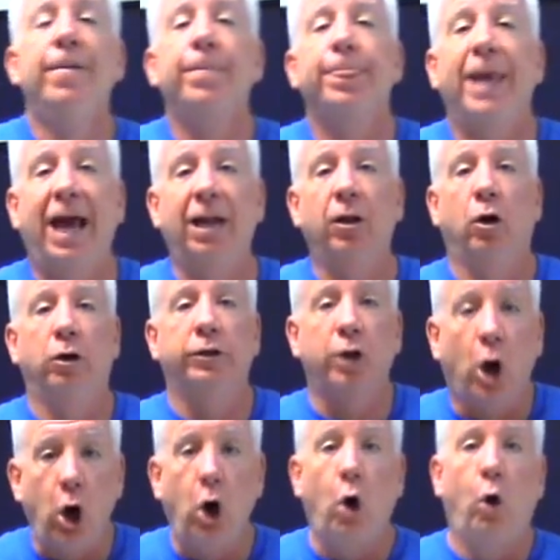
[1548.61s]
and learn to
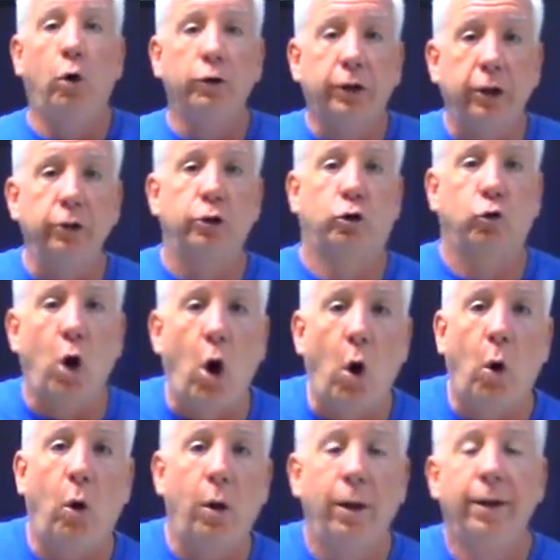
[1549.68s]
hold
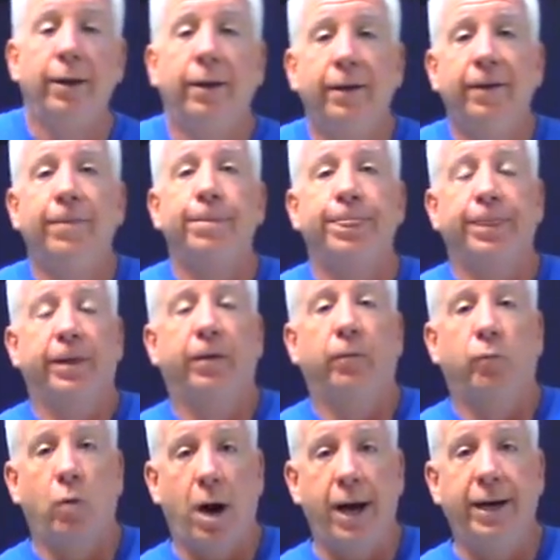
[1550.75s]
control,
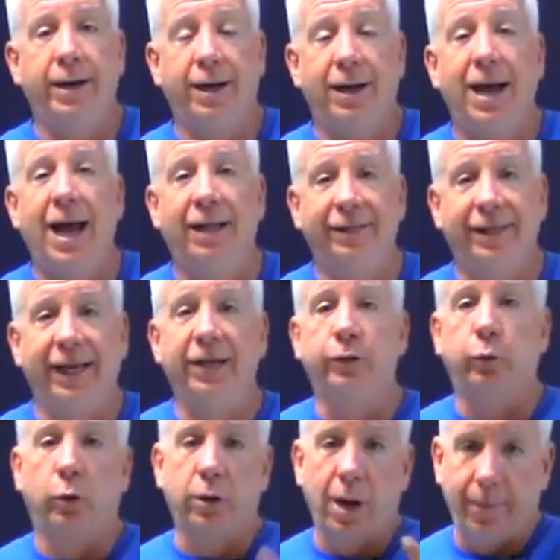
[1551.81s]
right? And things
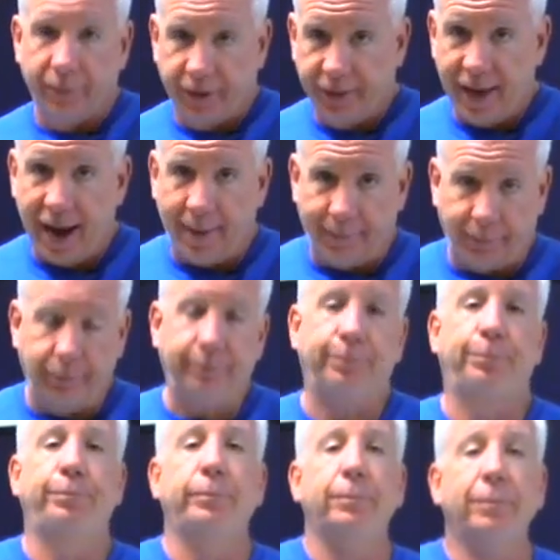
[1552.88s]
will come to that.
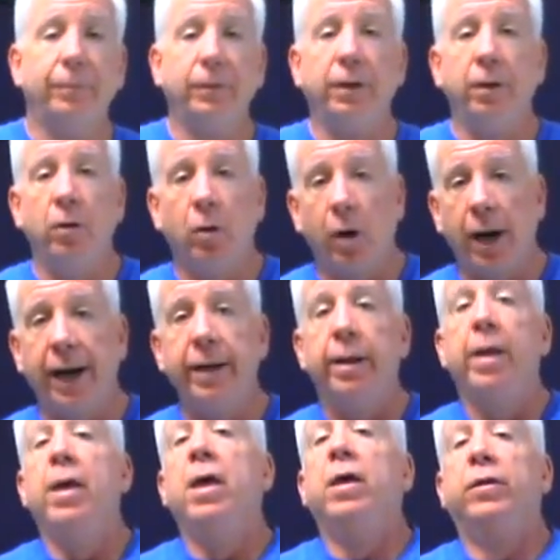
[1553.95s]
All right?
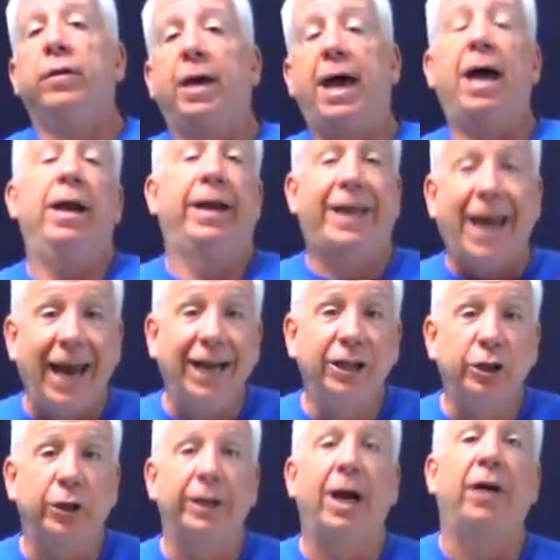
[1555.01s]
And
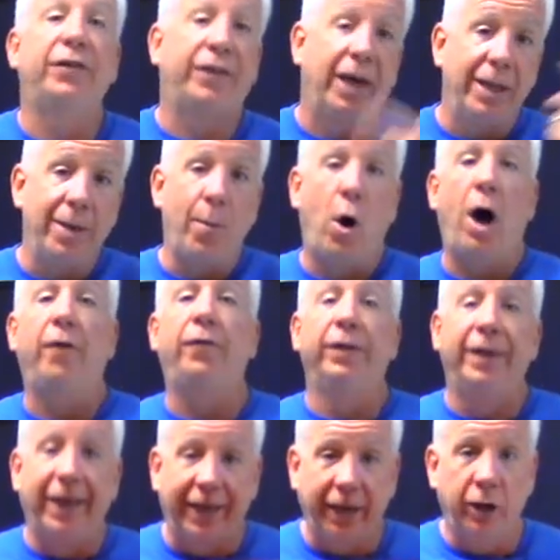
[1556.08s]
occasionally I'll send them off
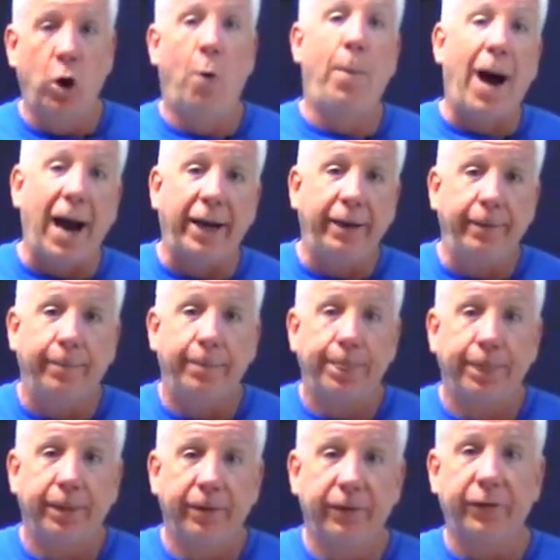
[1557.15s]
and they can go bite.
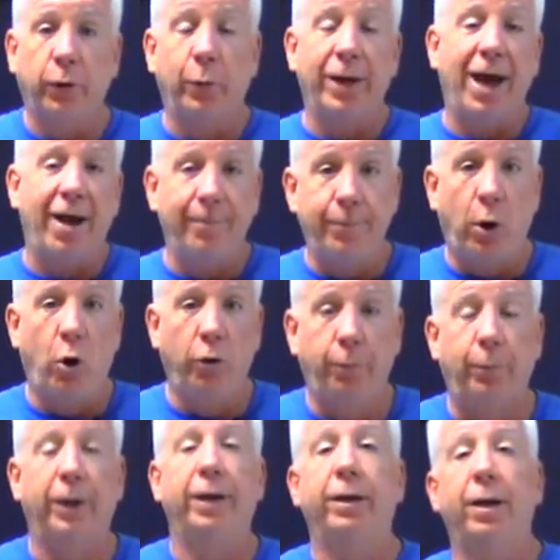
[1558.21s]
So we have both,
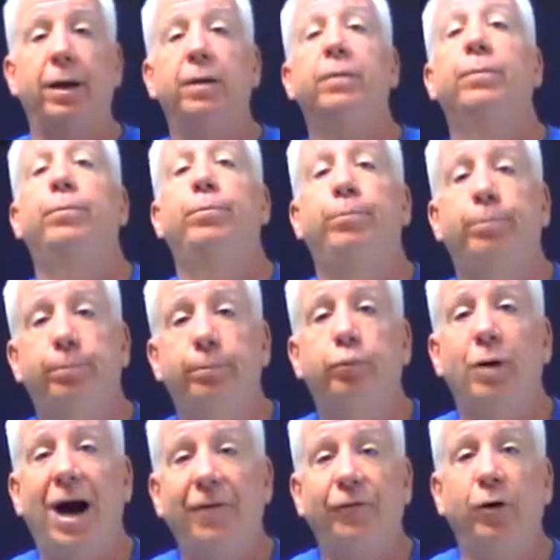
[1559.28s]
but
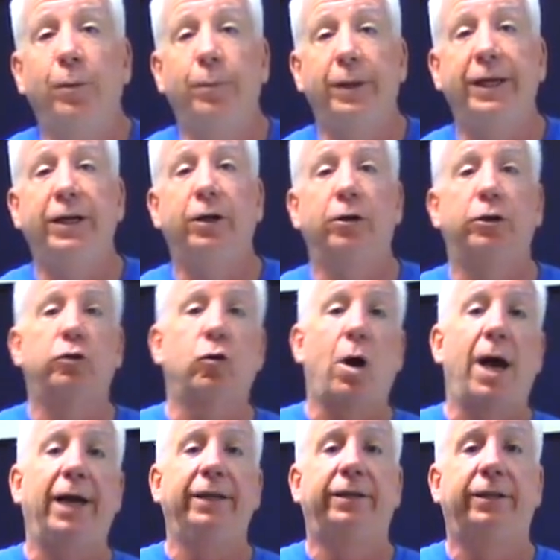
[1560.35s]
preferably you're
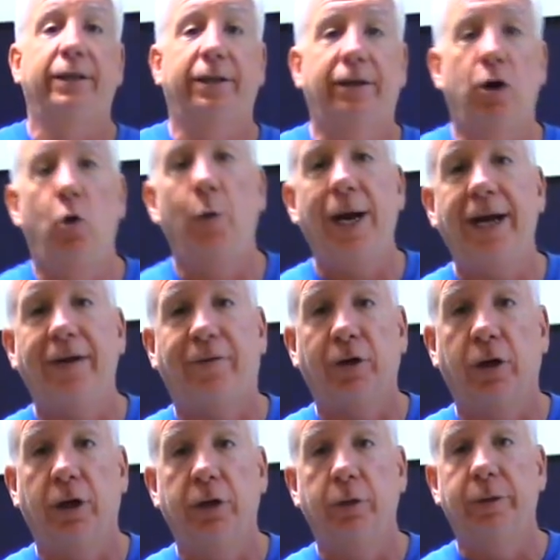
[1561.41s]
trying to go in if you're
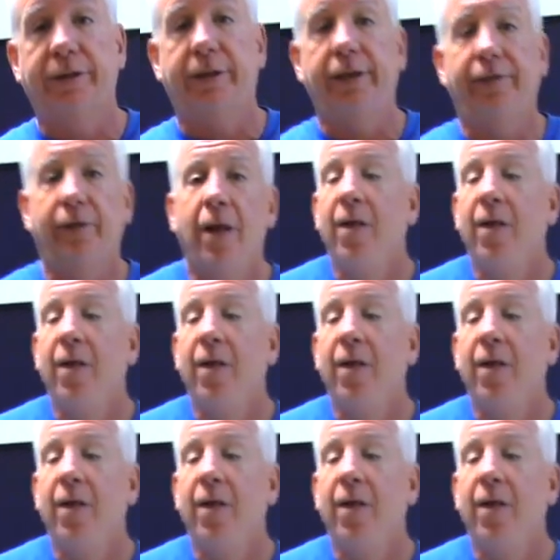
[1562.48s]
going to do a sleeve.